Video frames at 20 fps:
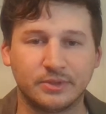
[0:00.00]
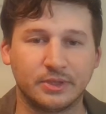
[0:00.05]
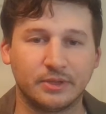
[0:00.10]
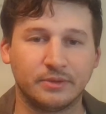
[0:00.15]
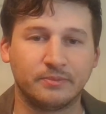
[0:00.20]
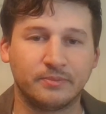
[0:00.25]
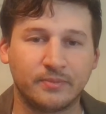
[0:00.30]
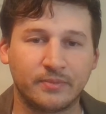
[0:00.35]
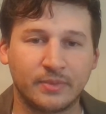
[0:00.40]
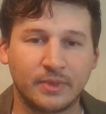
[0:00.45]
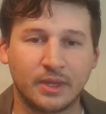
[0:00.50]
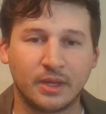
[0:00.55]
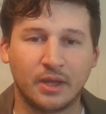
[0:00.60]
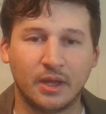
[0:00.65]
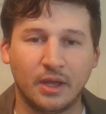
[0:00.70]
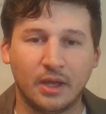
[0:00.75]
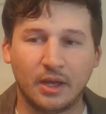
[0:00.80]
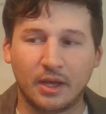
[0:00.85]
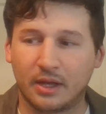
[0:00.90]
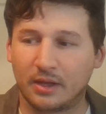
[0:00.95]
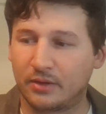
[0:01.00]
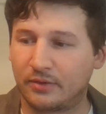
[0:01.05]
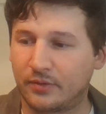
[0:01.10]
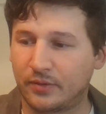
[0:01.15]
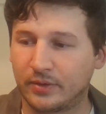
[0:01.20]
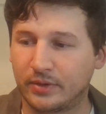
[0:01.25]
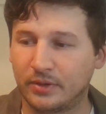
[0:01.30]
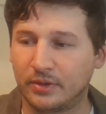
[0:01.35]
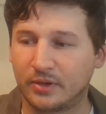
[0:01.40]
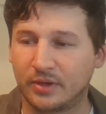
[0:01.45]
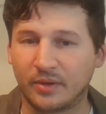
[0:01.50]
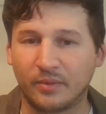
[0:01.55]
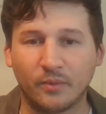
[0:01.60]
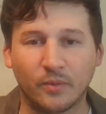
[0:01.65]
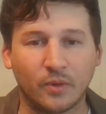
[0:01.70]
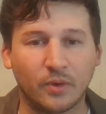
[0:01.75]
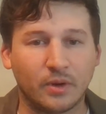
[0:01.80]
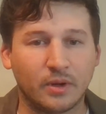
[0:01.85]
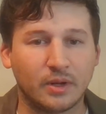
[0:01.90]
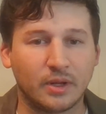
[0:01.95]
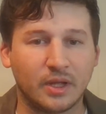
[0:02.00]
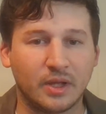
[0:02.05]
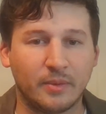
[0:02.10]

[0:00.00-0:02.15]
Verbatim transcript: so i look forward to learning more